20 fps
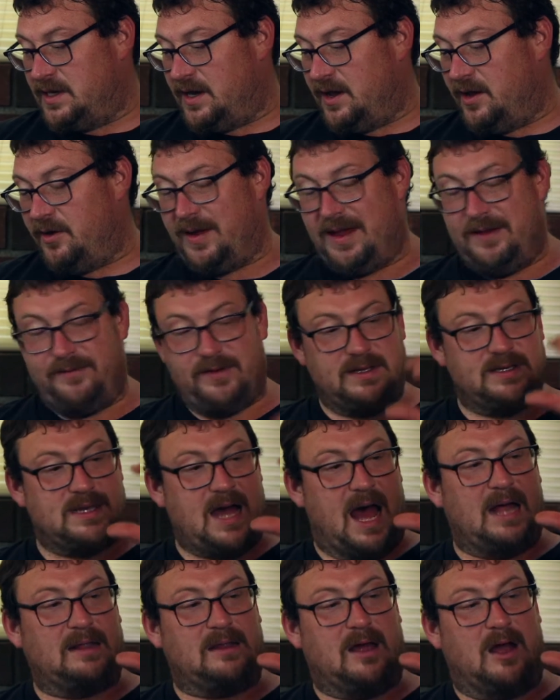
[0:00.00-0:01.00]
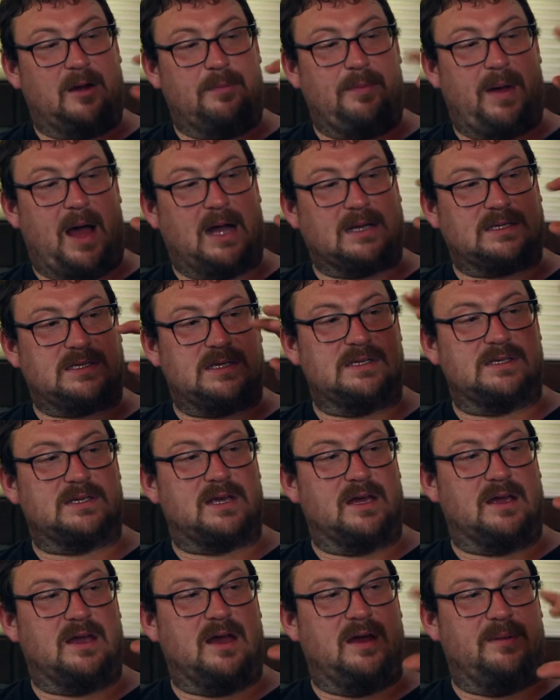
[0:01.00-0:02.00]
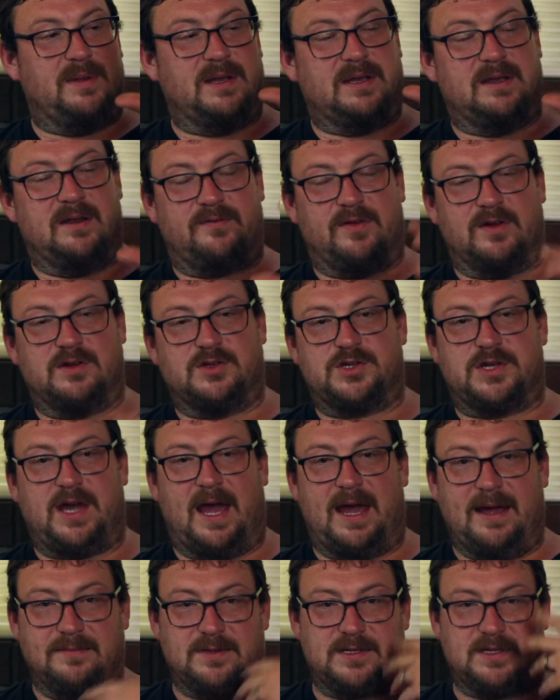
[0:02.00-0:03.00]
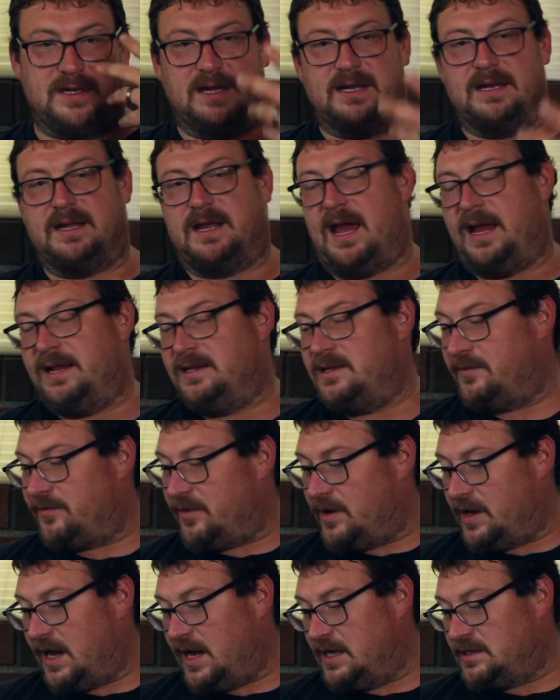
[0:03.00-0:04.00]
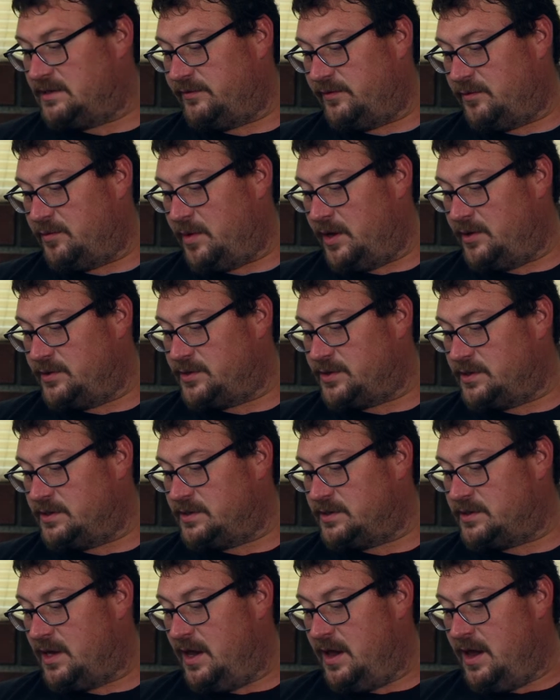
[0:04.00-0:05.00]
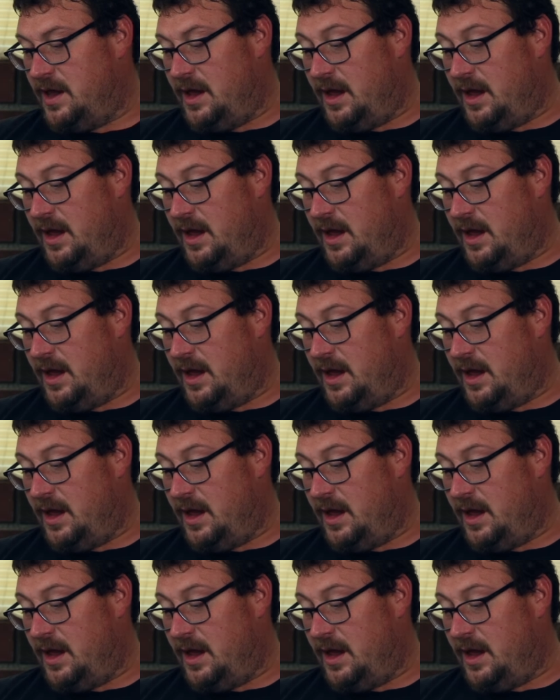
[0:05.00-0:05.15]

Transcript: even dialogue boxes can come in different shapes to indicate different kinds of emotions.